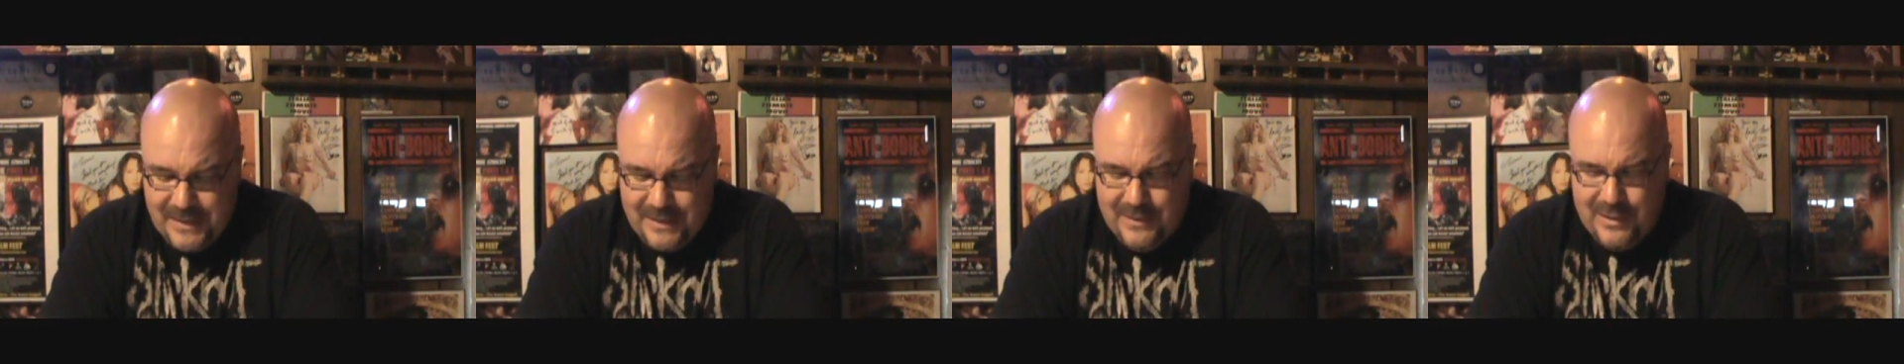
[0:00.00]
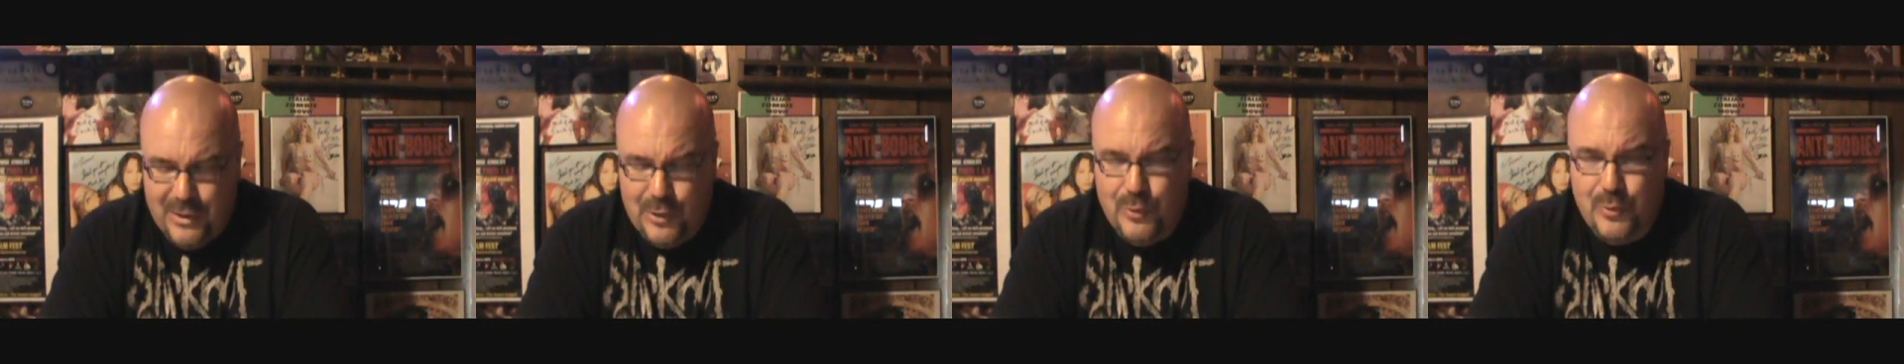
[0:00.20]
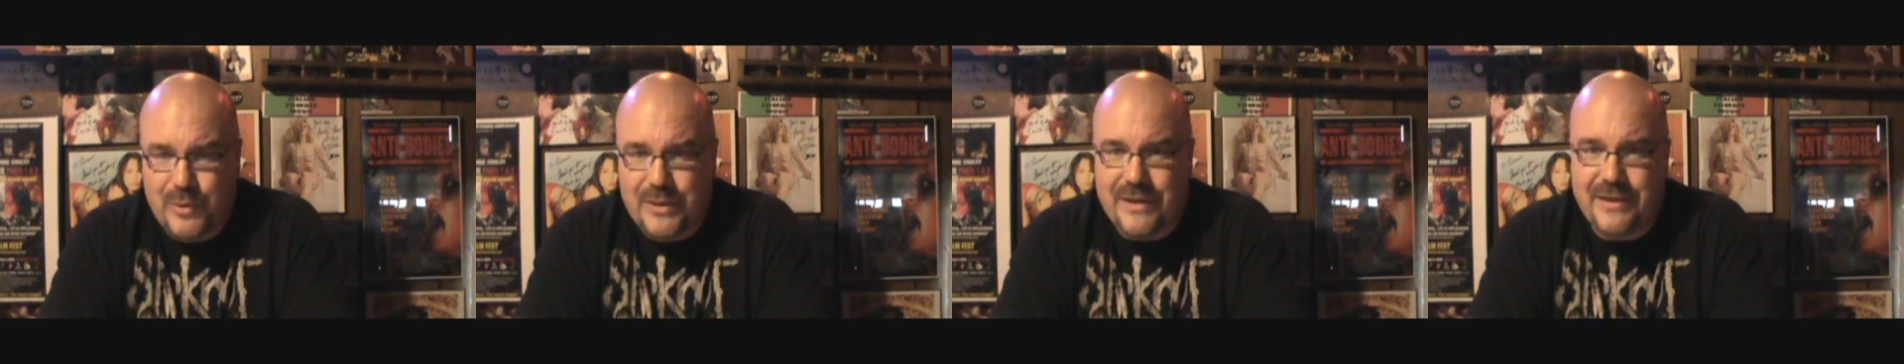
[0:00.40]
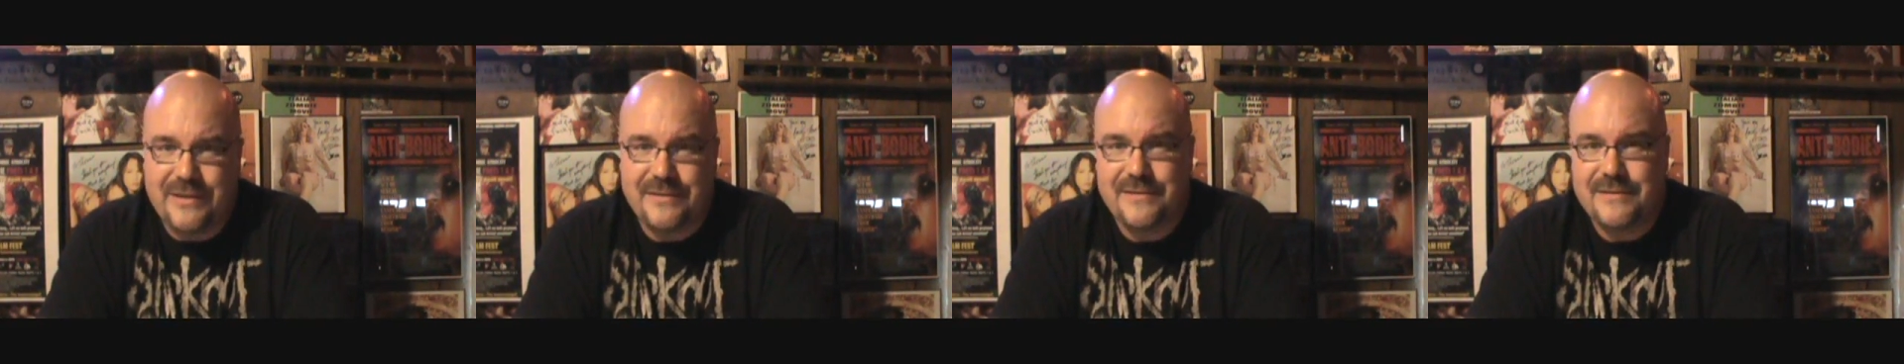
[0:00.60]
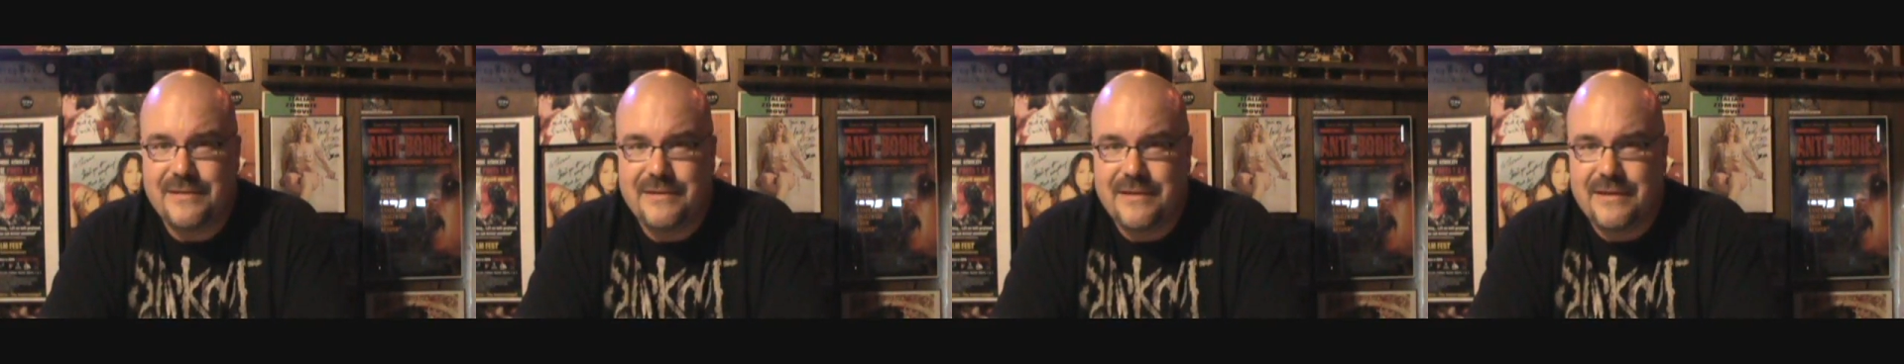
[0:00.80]
Luke
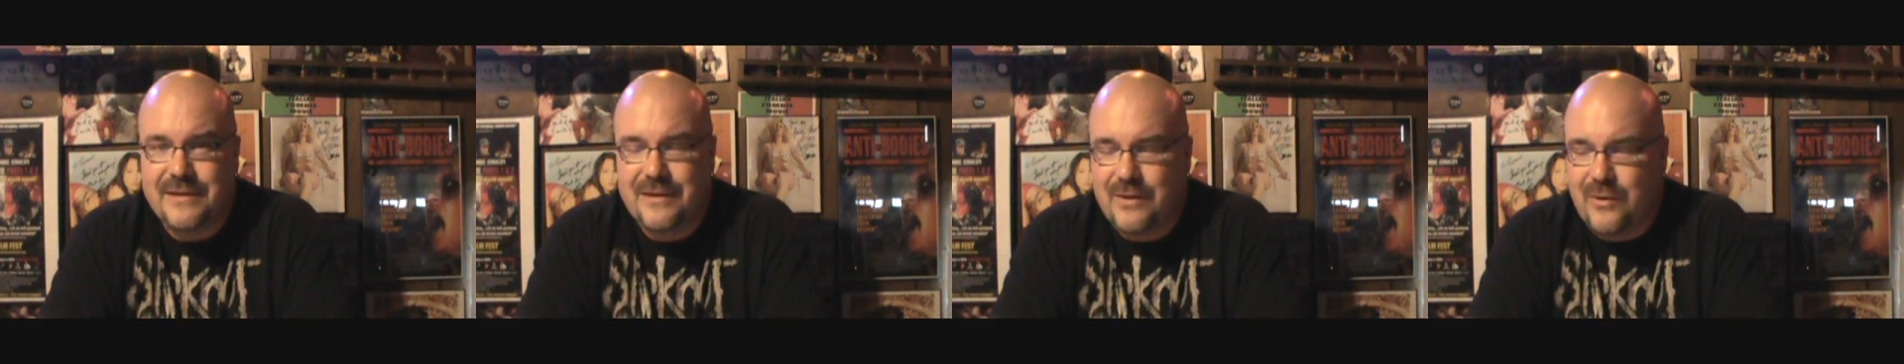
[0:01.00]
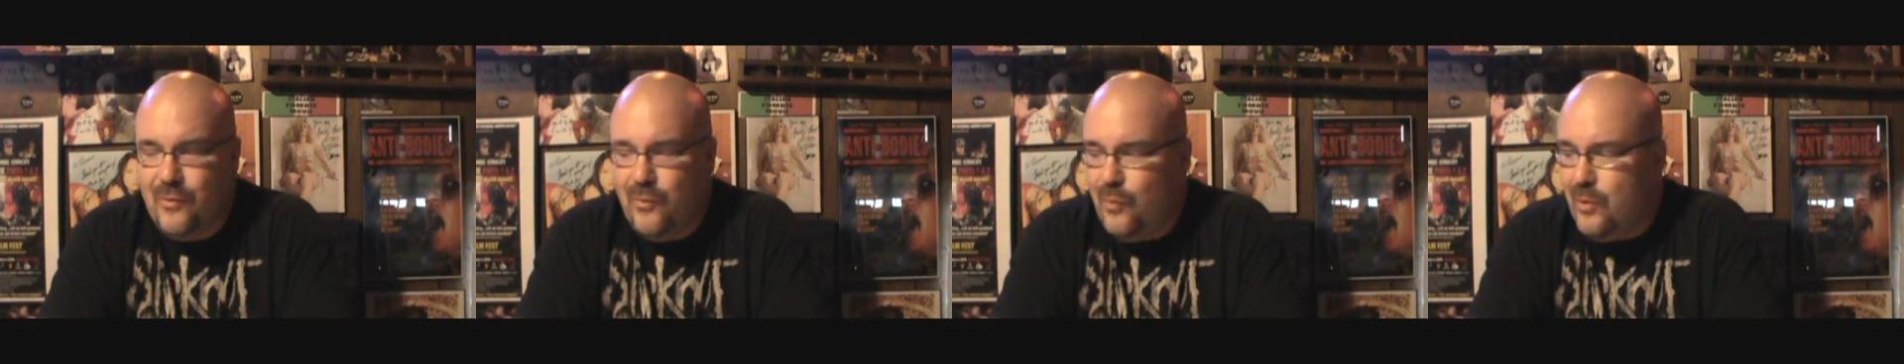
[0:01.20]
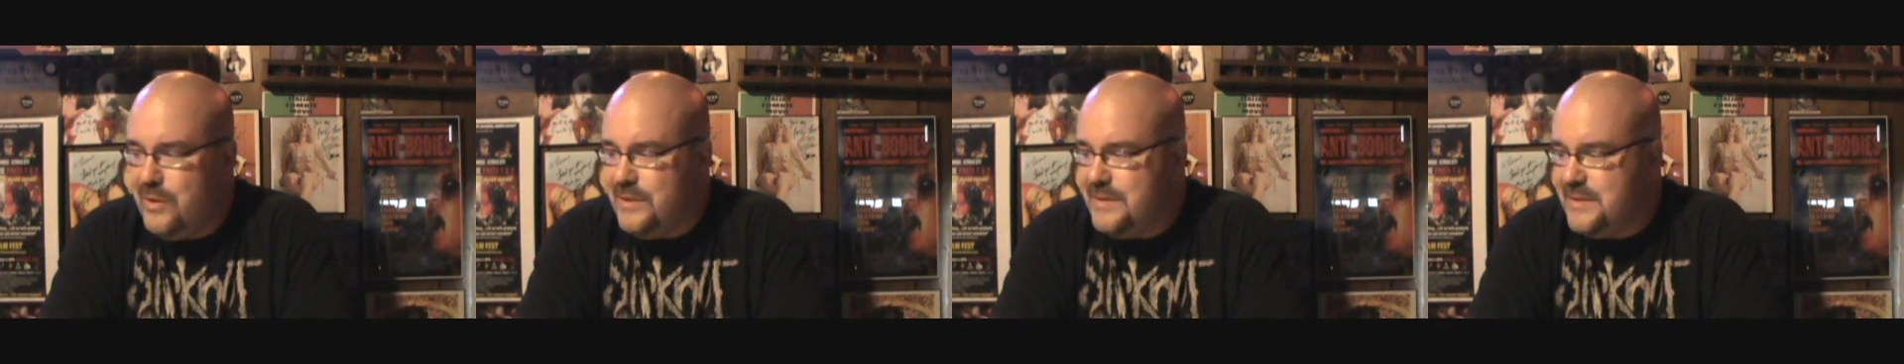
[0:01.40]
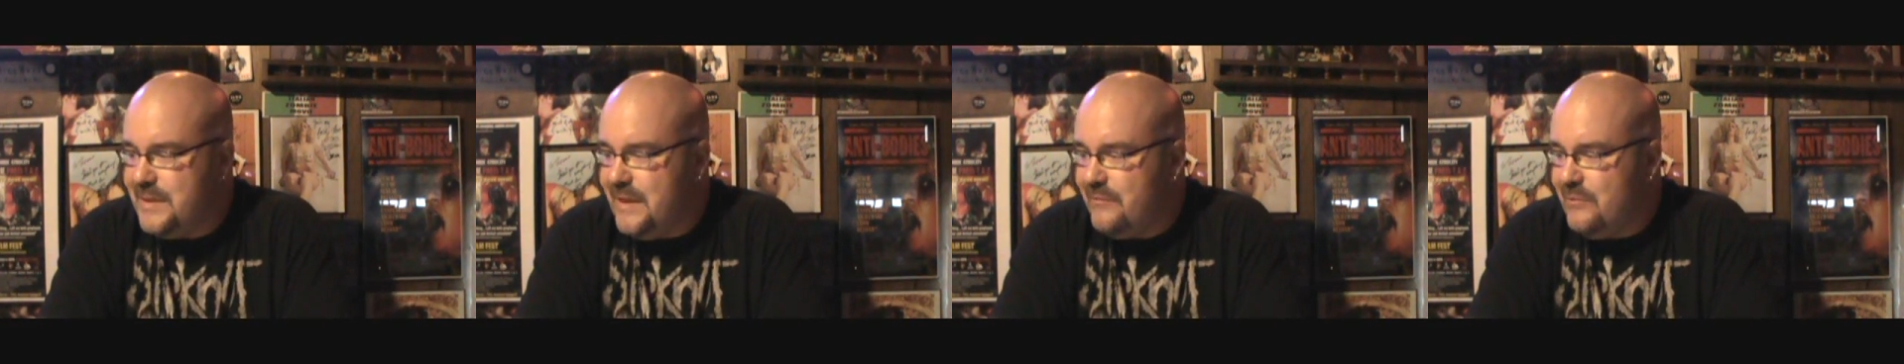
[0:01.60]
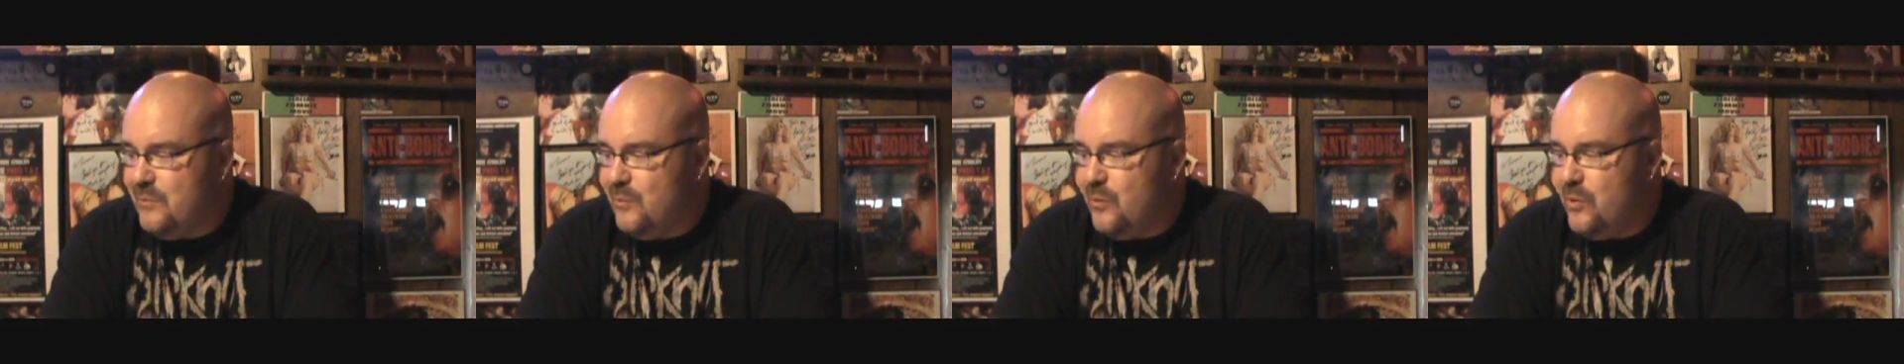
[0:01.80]

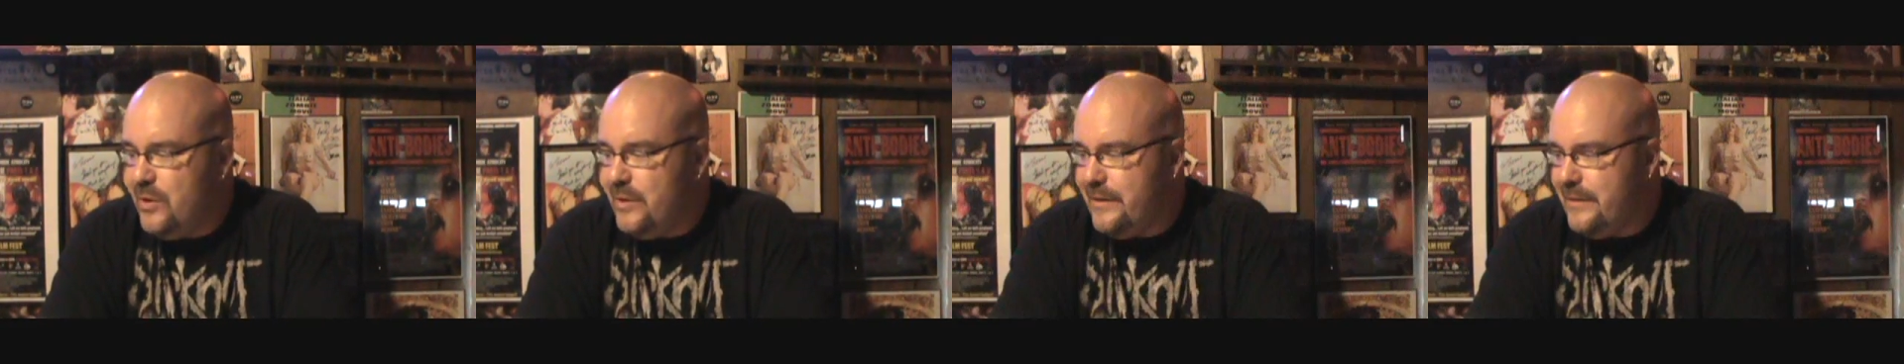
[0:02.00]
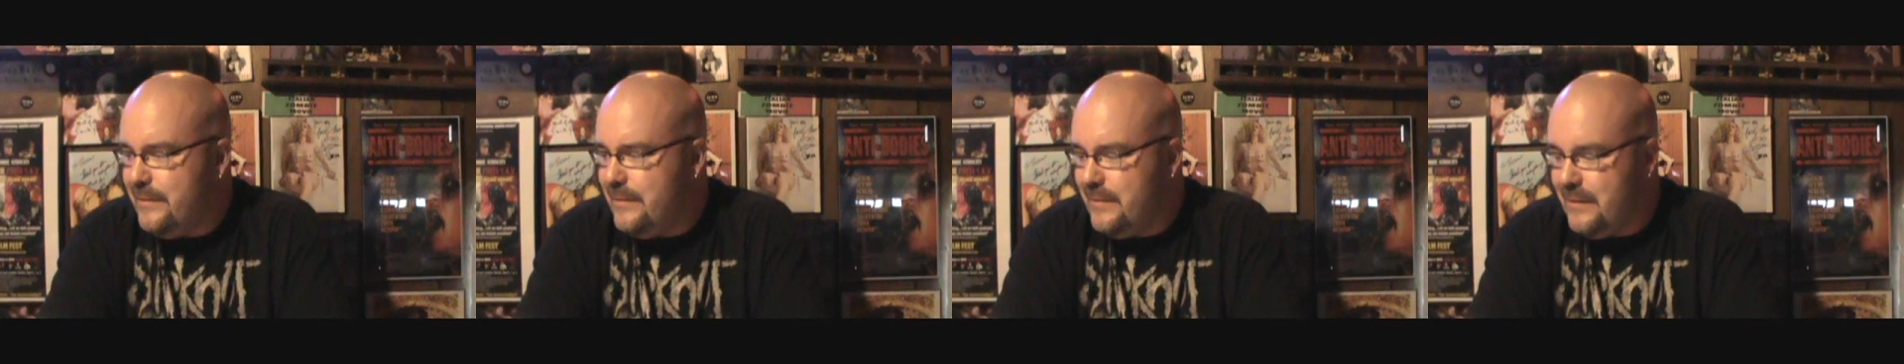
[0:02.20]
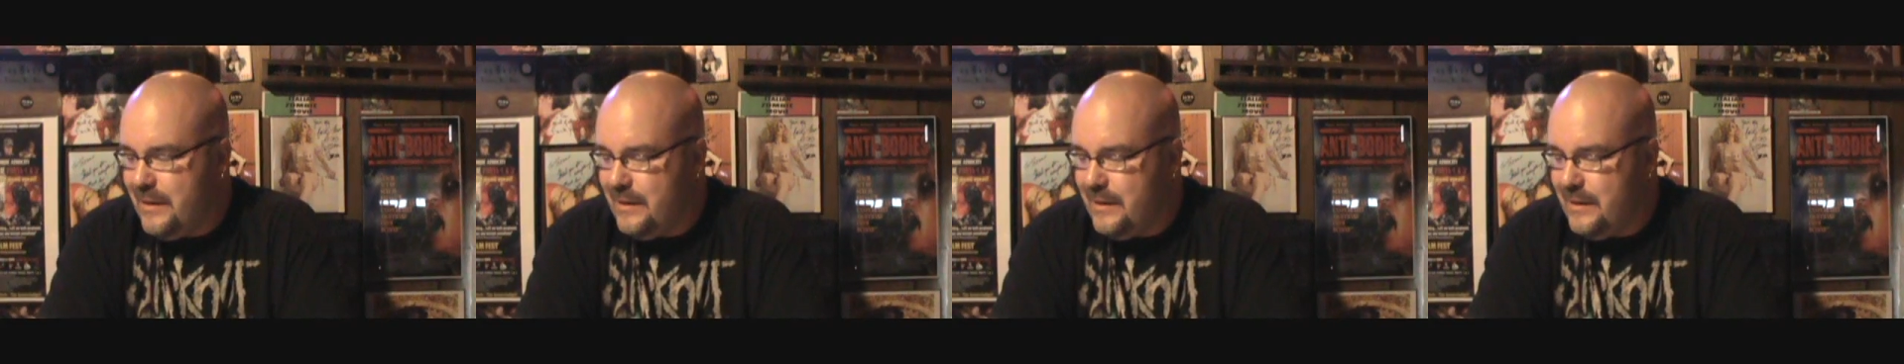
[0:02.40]
171,